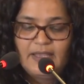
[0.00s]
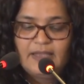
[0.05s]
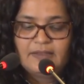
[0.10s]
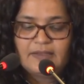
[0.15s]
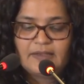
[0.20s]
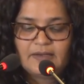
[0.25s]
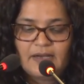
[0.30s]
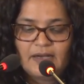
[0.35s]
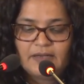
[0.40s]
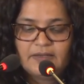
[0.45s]

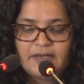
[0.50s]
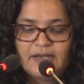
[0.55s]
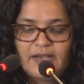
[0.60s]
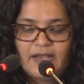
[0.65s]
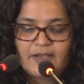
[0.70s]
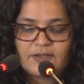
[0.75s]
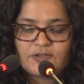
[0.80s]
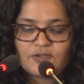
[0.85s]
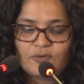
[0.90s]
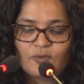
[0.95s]
the country
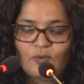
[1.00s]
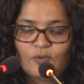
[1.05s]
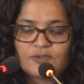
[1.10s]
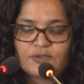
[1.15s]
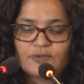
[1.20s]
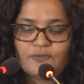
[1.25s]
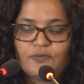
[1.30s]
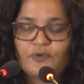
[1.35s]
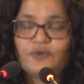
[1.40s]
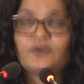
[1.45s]
has to
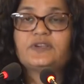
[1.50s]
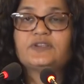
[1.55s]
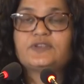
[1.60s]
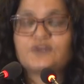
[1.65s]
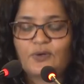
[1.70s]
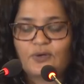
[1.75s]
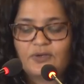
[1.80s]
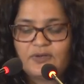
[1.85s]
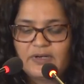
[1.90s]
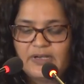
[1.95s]
also focus
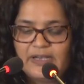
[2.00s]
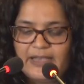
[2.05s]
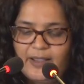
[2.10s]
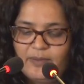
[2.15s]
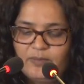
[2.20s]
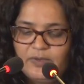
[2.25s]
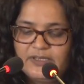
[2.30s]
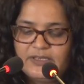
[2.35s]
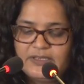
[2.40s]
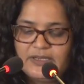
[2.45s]
on
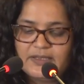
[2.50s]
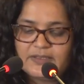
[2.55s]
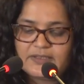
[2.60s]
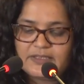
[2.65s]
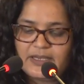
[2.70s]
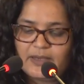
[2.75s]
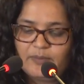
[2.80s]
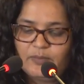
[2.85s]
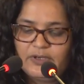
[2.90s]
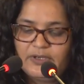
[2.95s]
reliability and
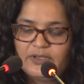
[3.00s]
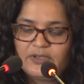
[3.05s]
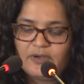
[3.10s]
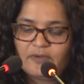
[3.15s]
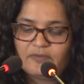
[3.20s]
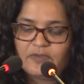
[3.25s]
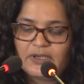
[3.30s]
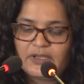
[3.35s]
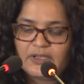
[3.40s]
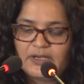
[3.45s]
stability
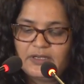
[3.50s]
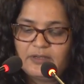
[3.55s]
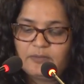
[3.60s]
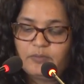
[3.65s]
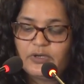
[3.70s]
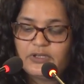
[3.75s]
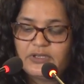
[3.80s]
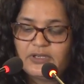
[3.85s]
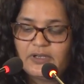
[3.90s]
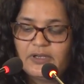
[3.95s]
of the grid,
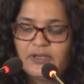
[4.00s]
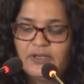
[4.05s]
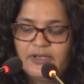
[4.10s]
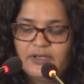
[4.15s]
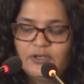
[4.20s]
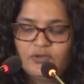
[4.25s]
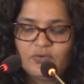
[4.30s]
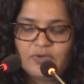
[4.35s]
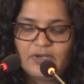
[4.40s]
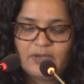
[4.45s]
particularly
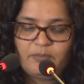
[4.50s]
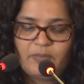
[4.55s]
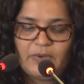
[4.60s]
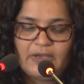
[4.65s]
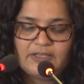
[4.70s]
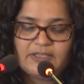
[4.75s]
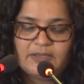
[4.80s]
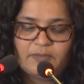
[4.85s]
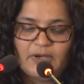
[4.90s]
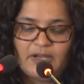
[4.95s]
during
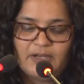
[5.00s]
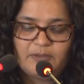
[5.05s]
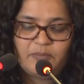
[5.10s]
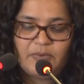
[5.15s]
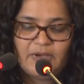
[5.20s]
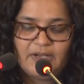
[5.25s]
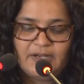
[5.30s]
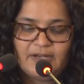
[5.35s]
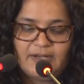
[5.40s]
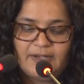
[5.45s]
peak demand
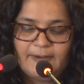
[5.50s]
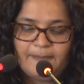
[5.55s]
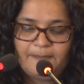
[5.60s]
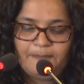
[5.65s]
period.